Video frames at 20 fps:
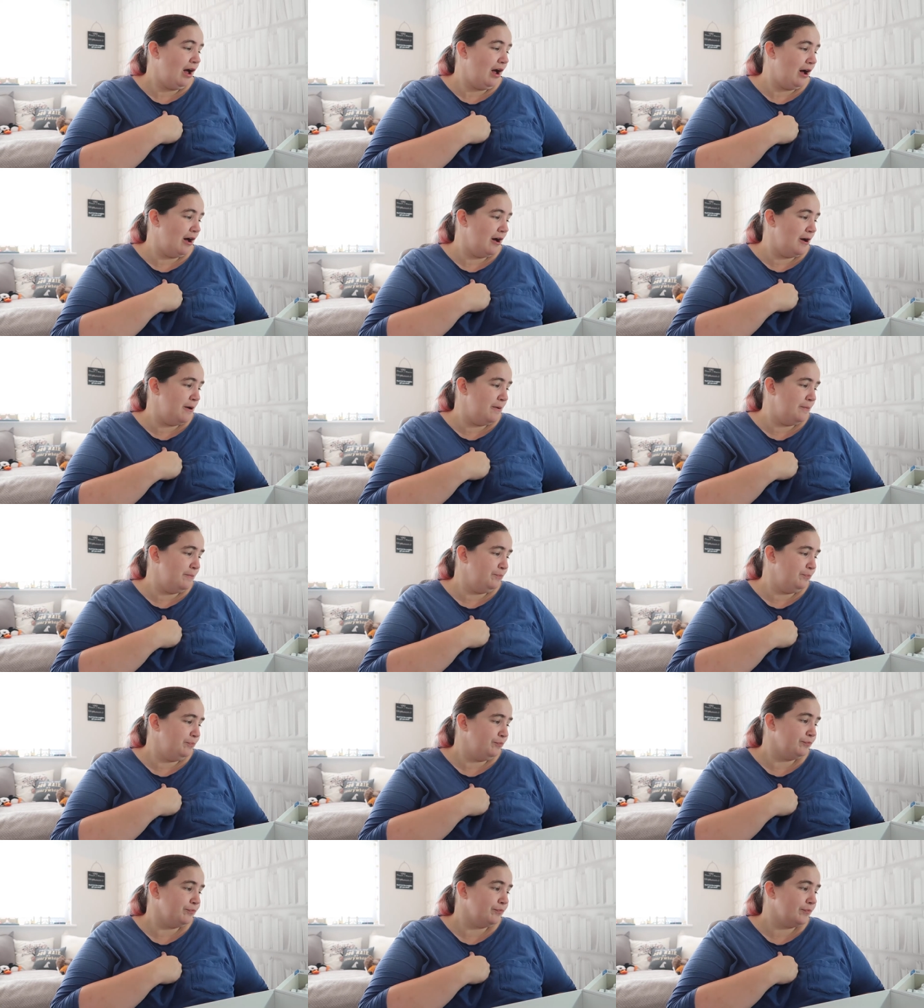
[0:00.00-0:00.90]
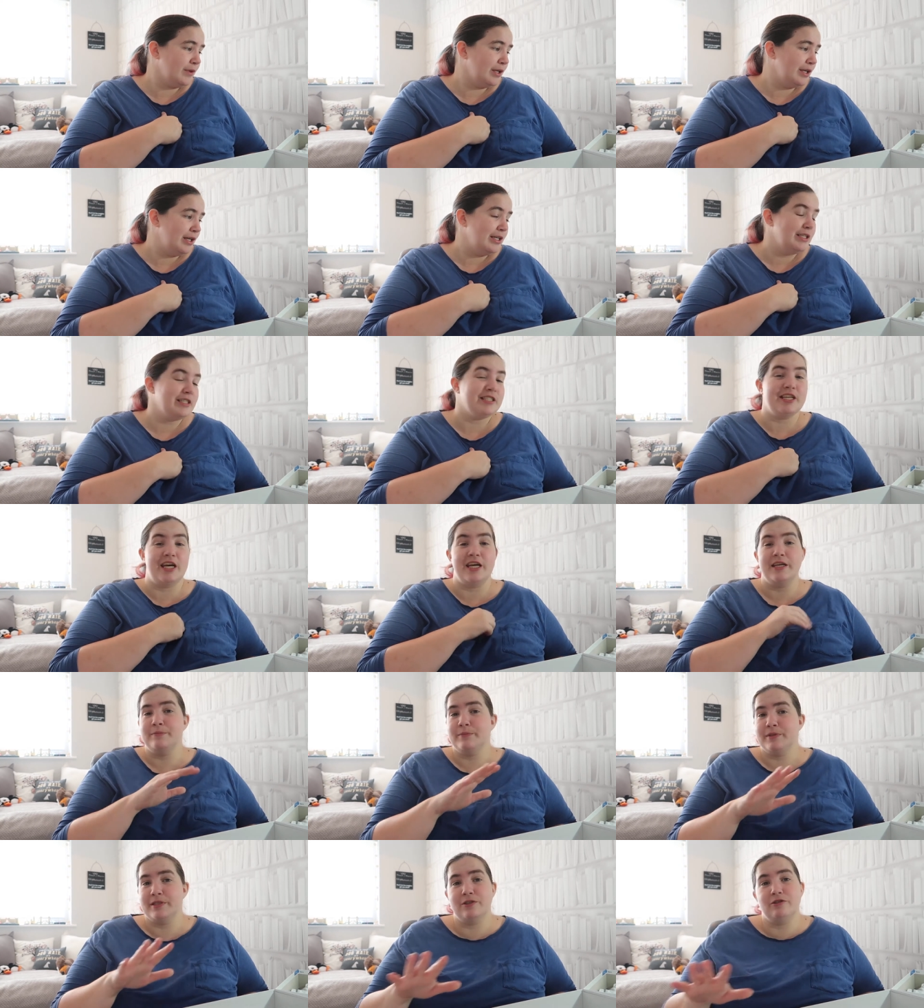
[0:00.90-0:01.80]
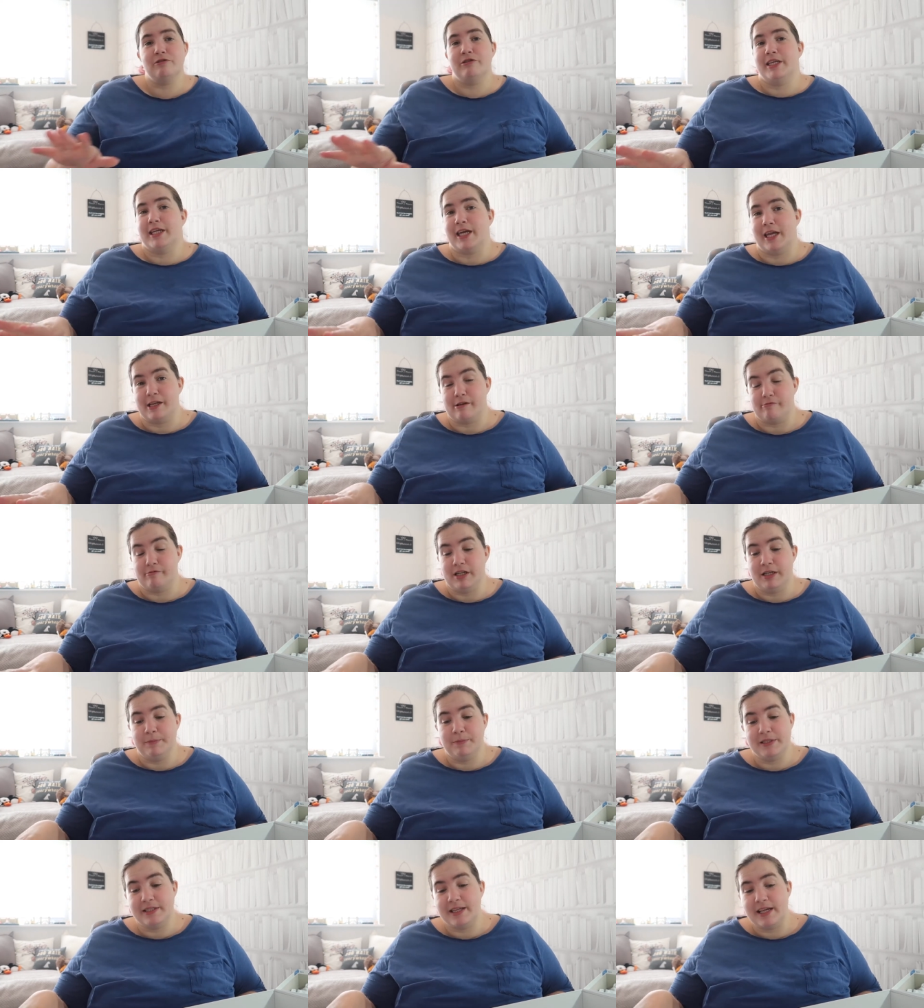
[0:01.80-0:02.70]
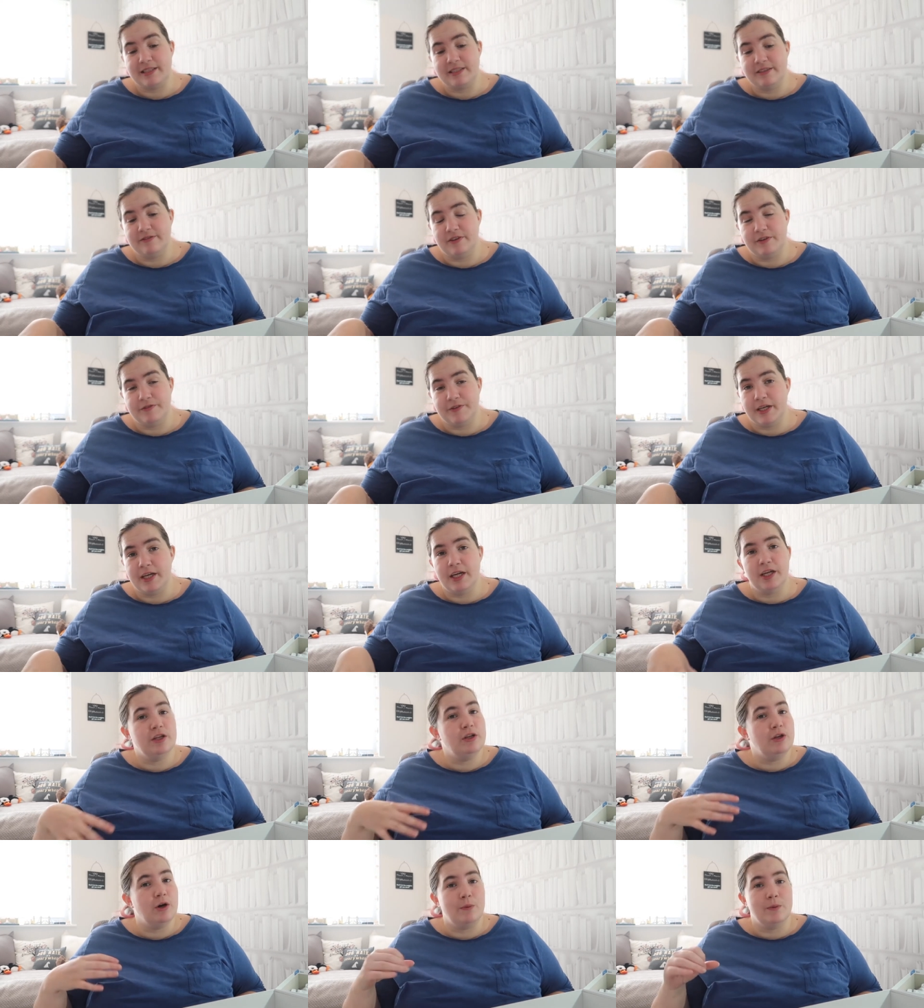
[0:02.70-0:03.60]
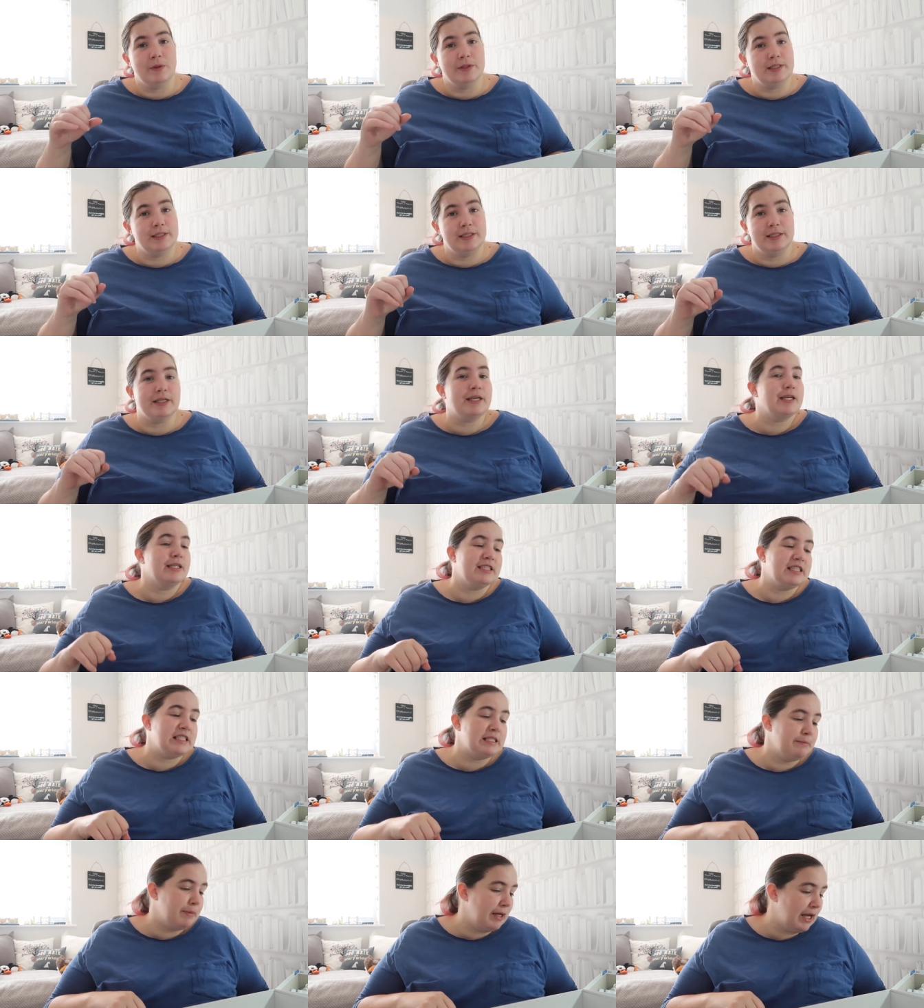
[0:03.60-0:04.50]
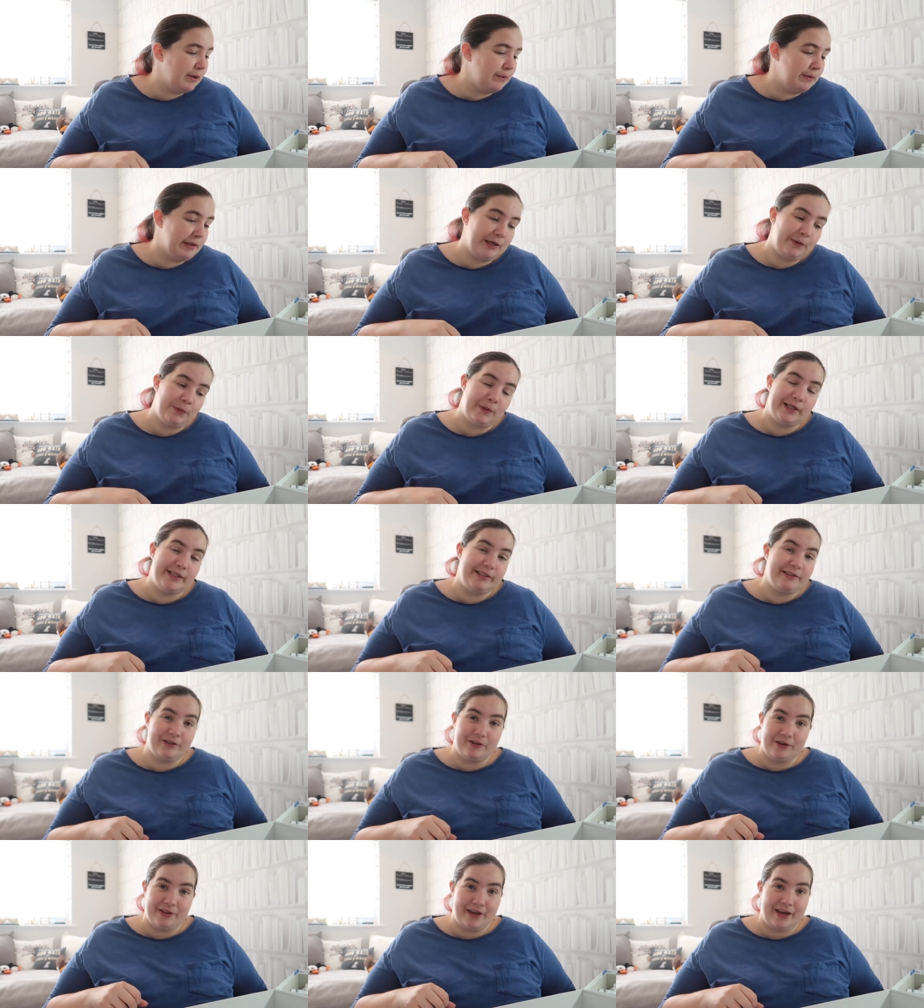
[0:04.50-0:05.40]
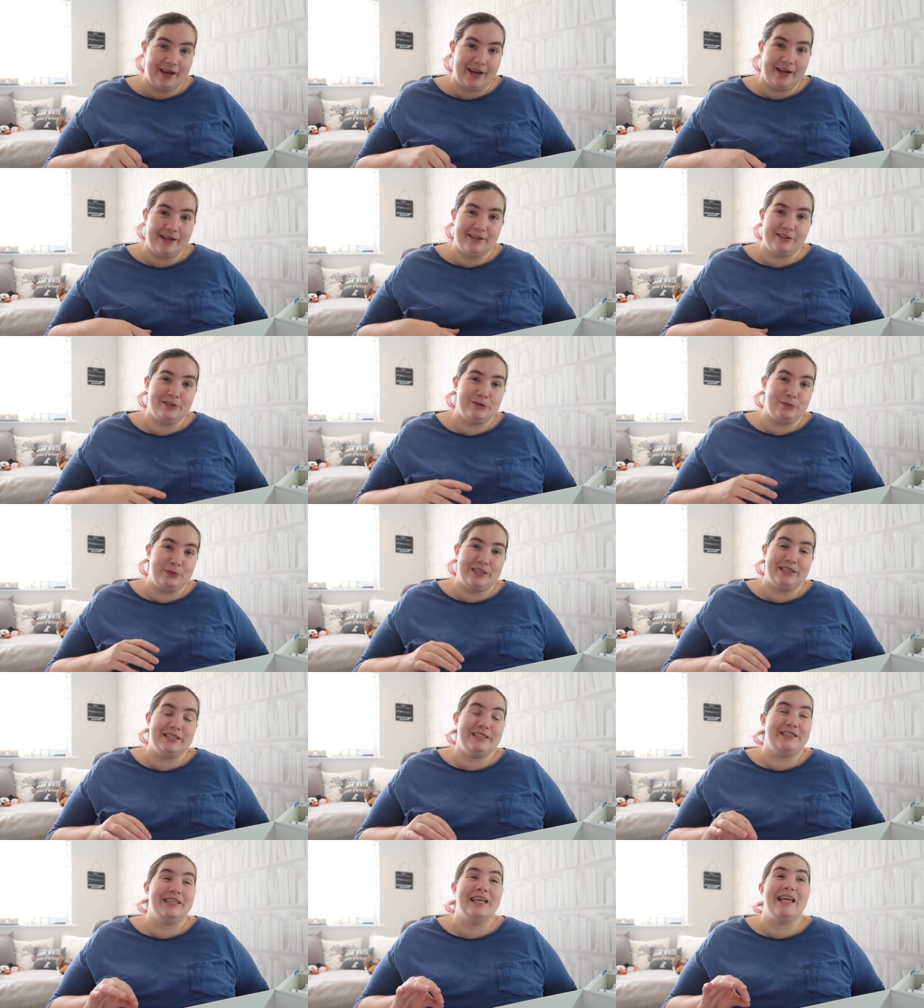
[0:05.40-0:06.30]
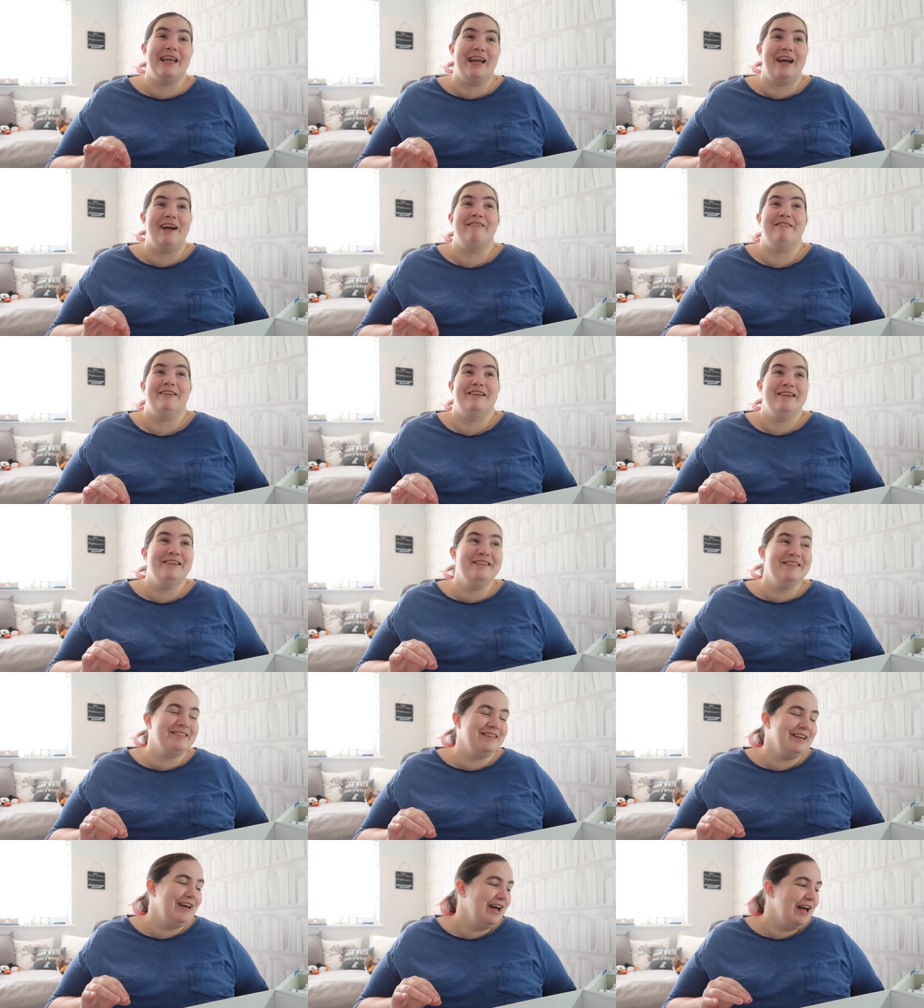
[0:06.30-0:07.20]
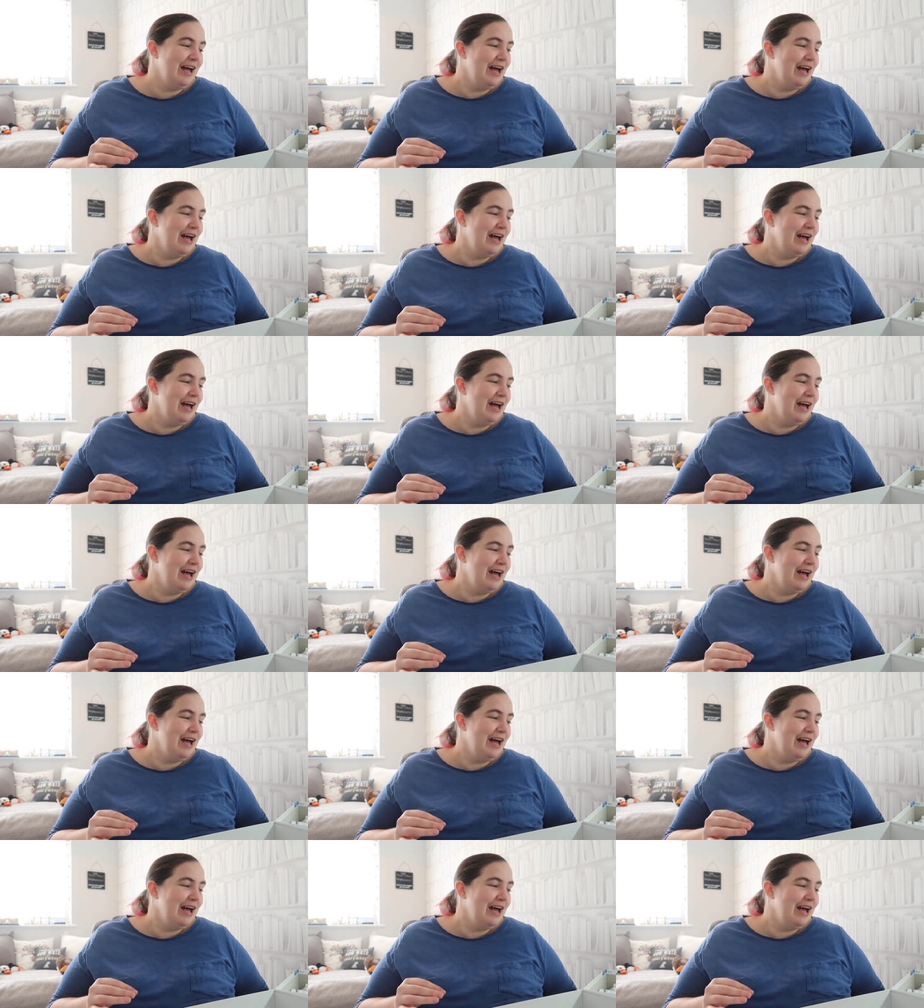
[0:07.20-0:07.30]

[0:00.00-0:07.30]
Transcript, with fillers: Um, James is already getting really possessive of it and not wanting the kids to play with it when he's not there, which is hilarious.